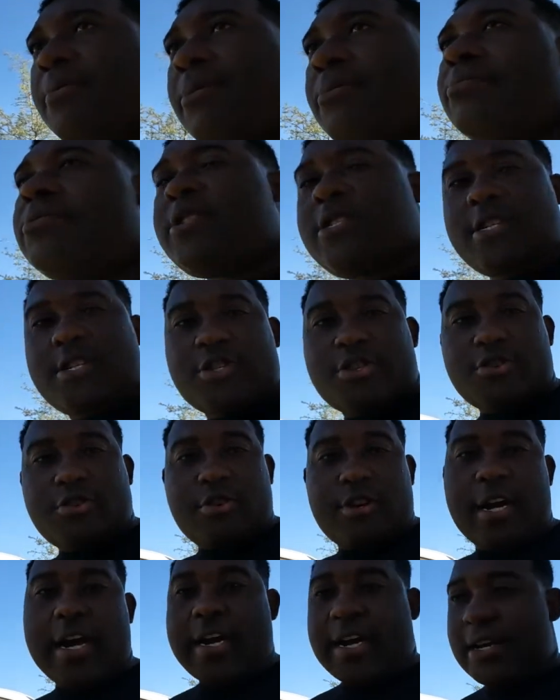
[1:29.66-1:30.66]
them to show you
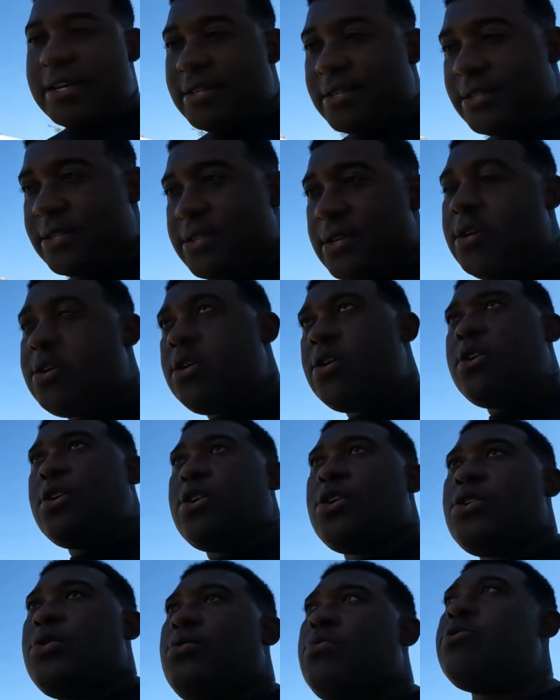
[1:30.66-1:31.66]
guys
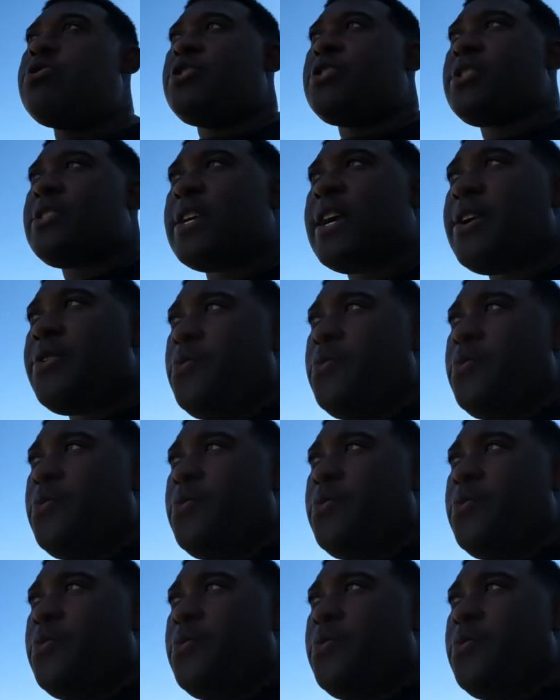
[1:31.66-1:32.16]
which site